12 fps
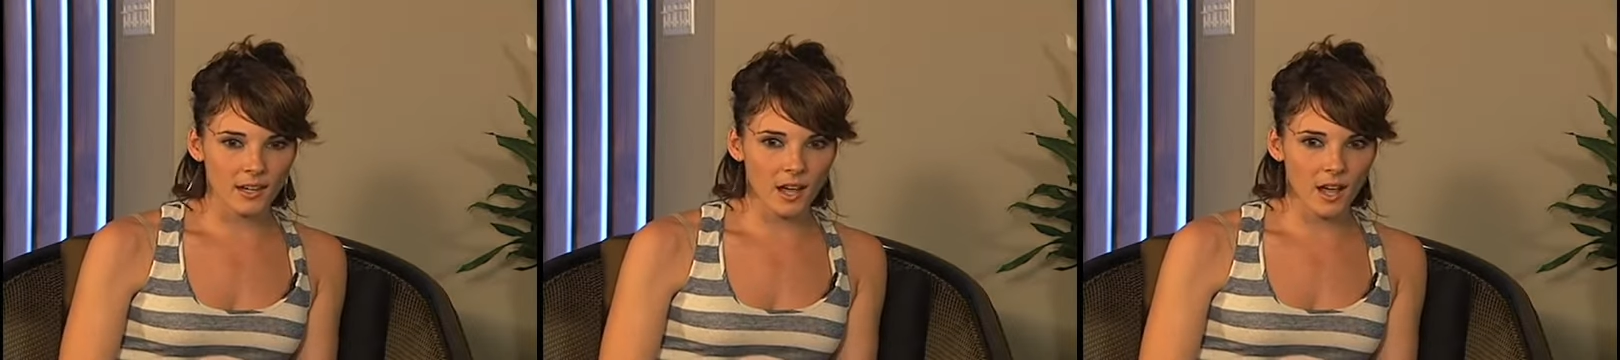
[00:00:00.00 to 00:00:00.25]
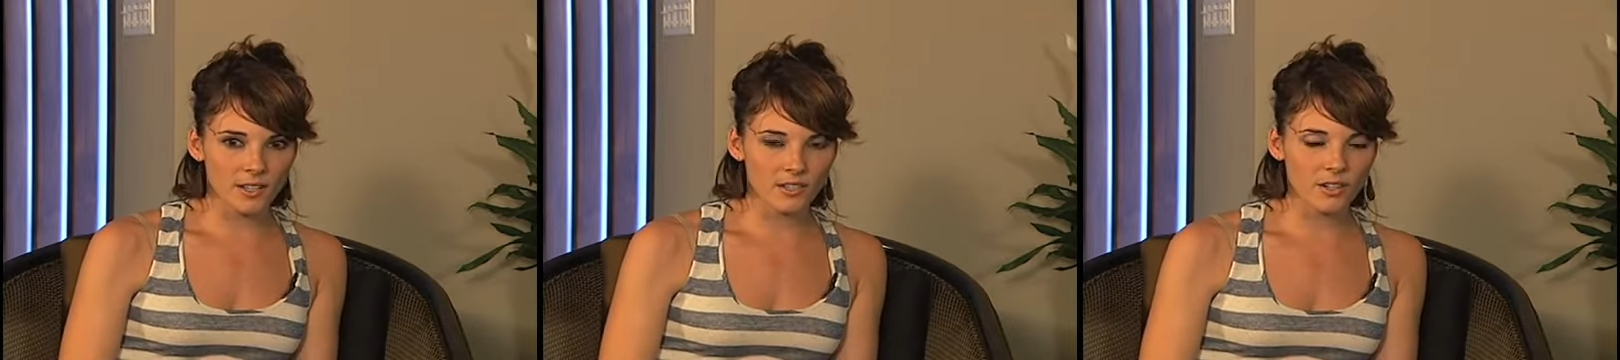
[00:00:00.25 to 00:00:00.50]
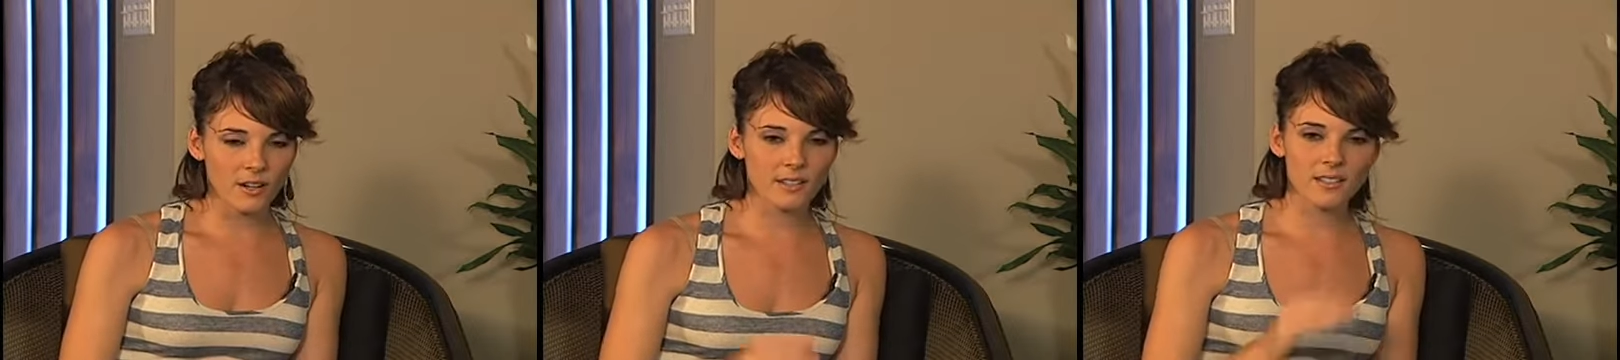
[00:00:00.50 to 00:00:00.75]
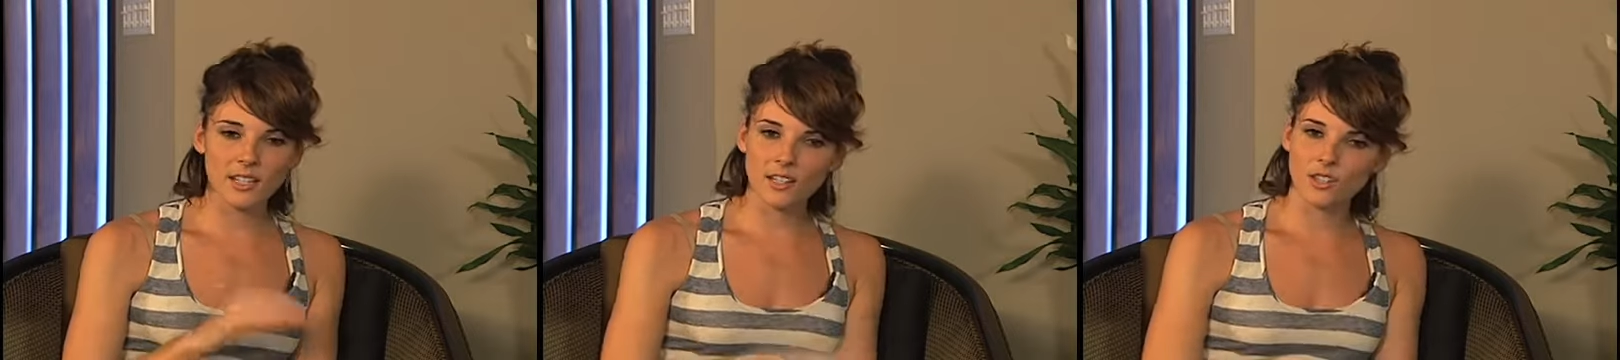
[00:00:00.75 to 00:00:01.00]
I started
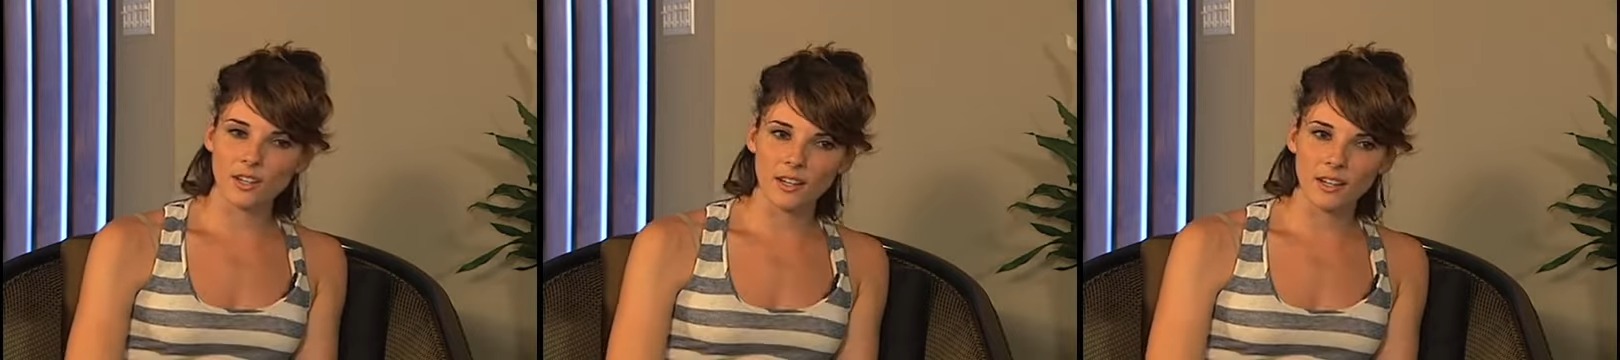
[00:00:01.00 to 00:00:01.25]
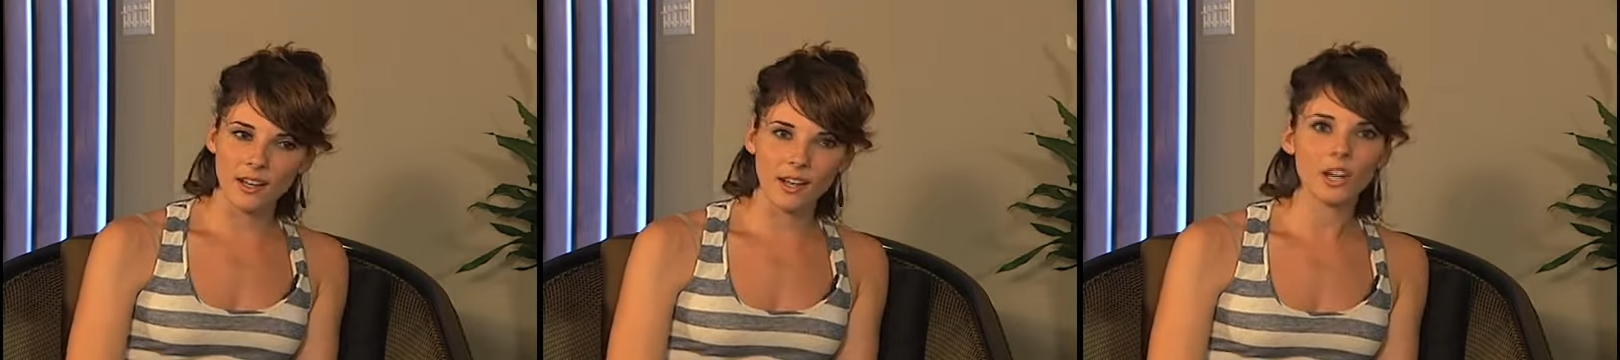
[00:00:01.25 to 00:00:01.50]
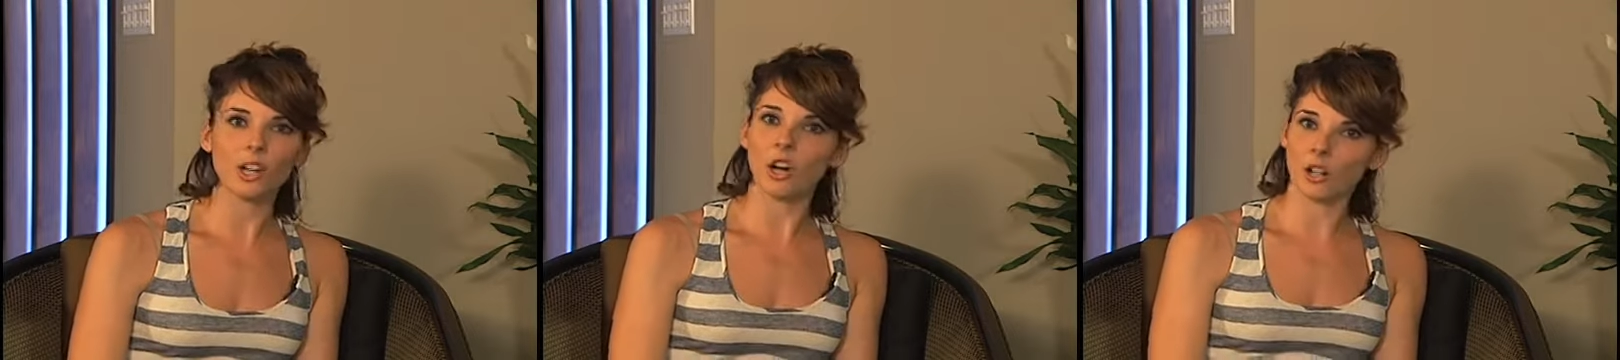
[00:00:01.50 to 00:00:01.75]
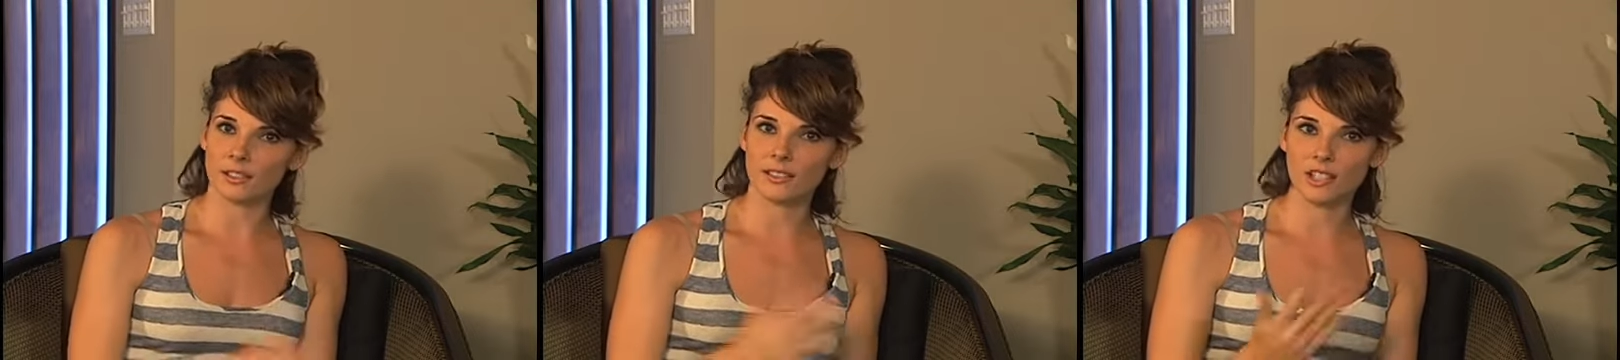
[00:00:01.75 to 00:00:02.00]
teaching, I got a call
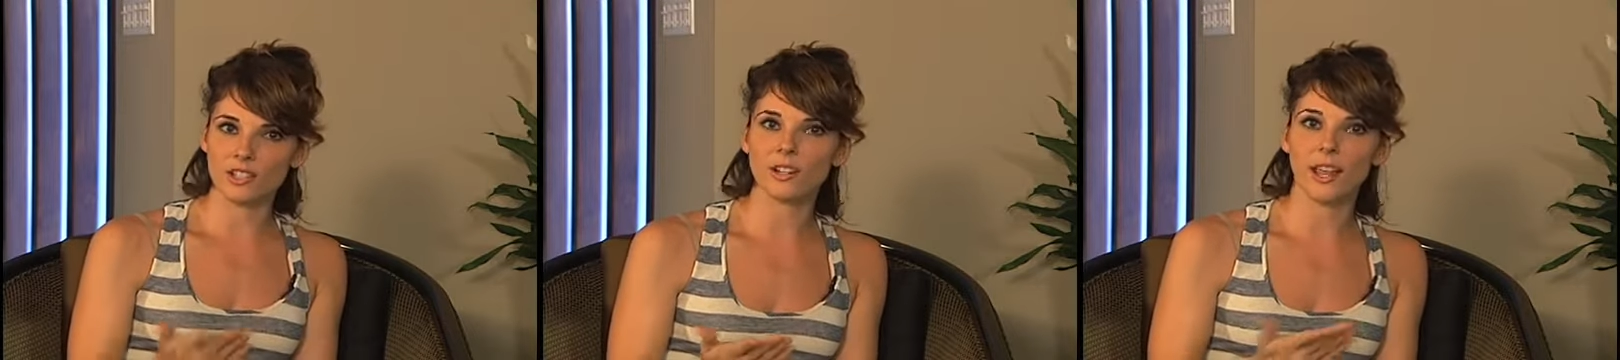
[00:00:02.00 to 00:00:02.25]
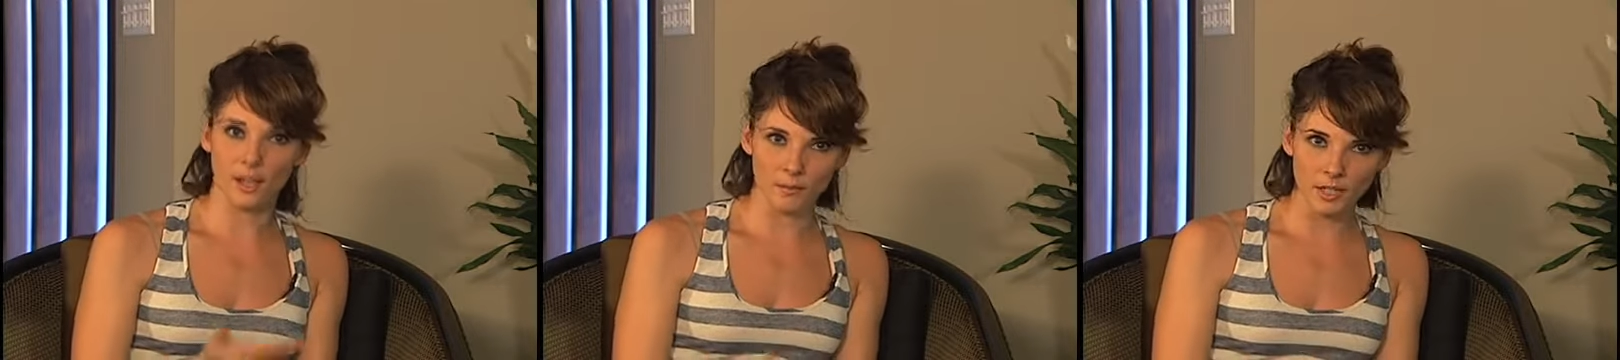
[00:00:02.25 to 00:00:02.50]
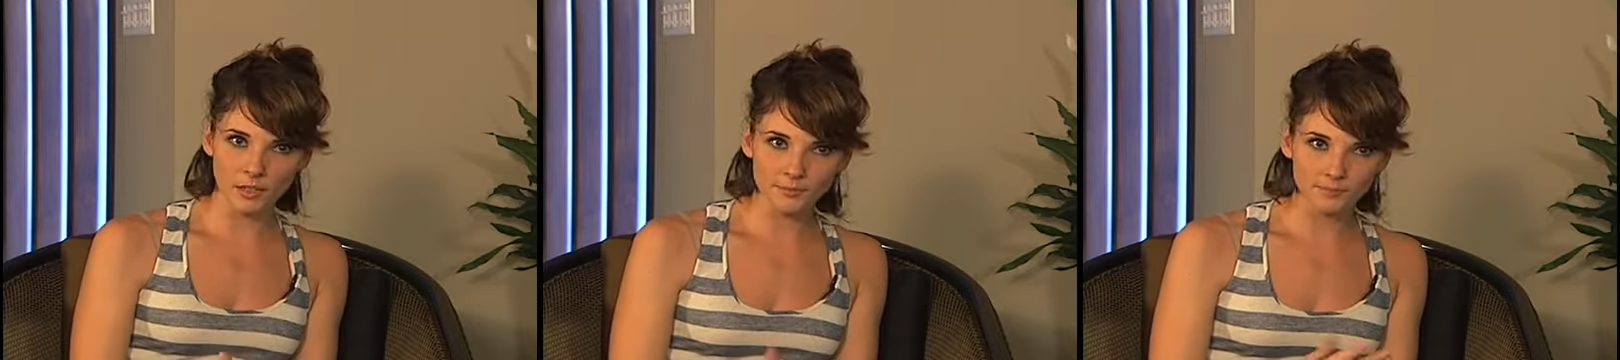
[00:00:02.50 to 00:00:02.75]
to teach at AMDA,